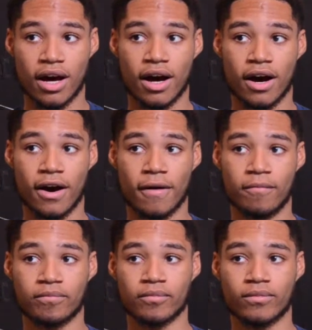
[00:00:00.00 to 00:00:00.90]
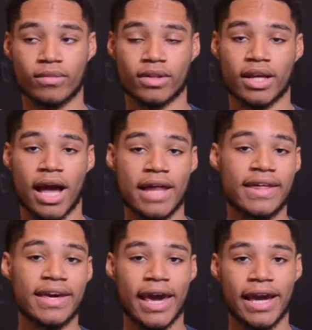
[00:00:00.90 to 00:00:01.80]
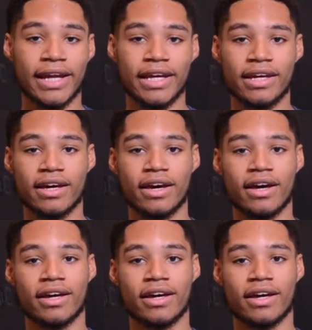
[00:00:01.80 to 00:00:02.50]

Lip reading: I think Haney,